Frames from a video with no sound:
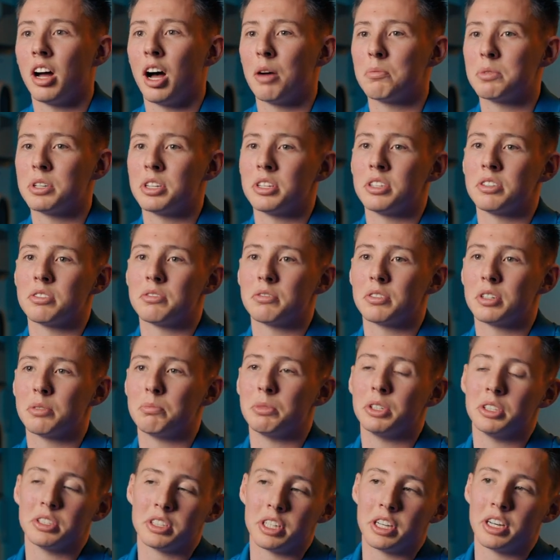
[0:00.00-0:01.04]
options for
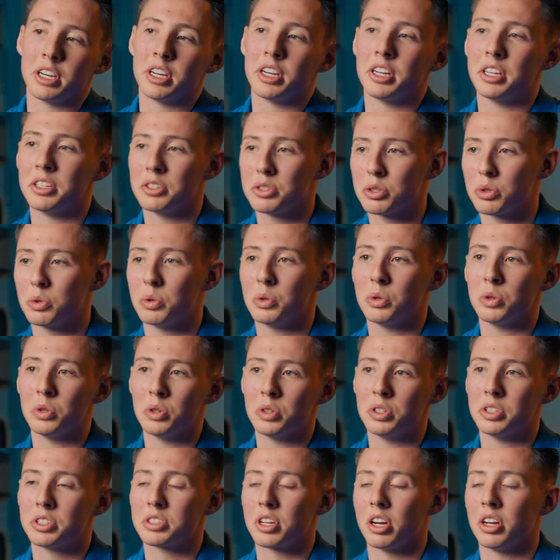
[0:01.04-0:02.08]
military and
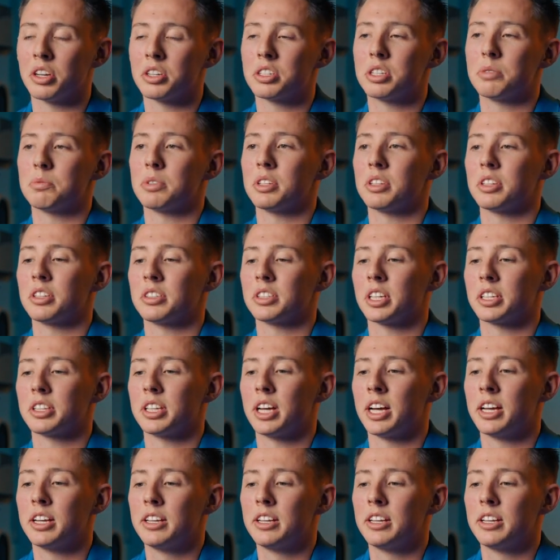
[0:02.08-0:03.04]
school and scholarships and things like that.